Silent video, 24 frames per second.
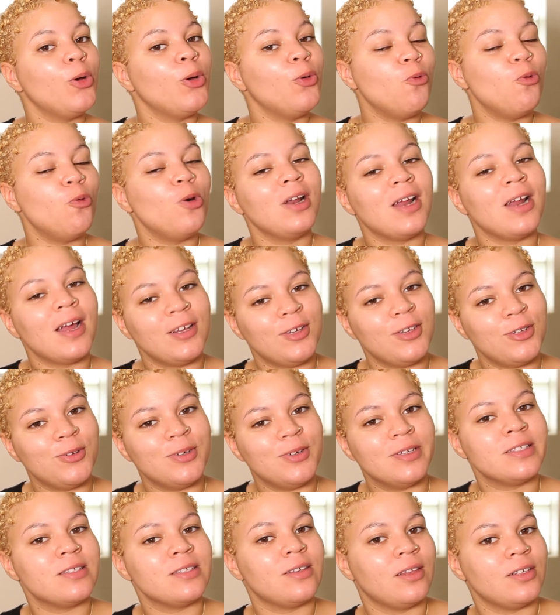when I do
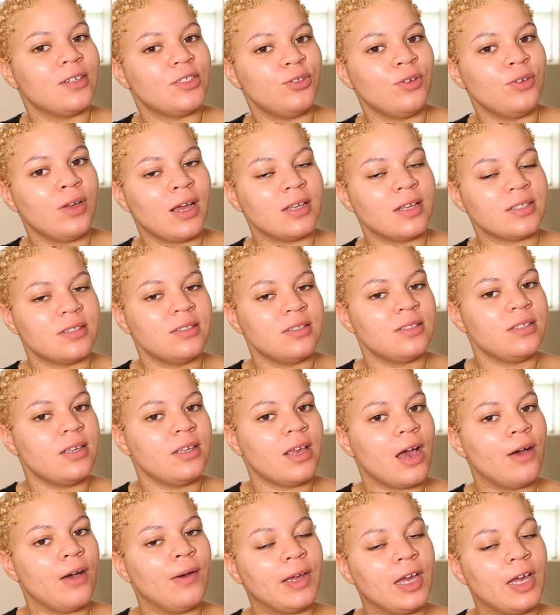it so that you guys can see
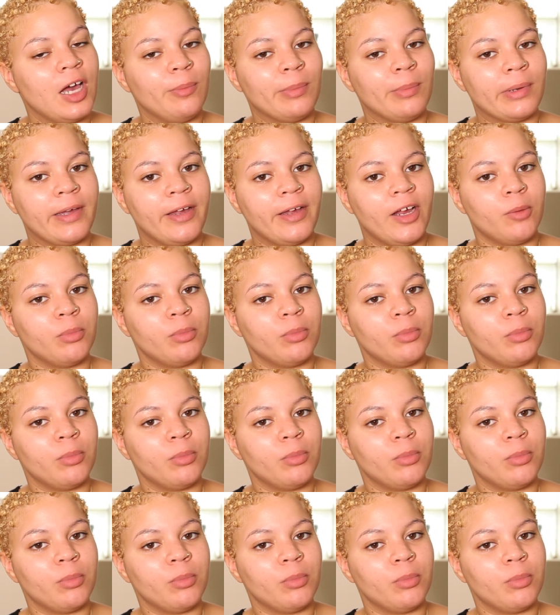how I cut my hair.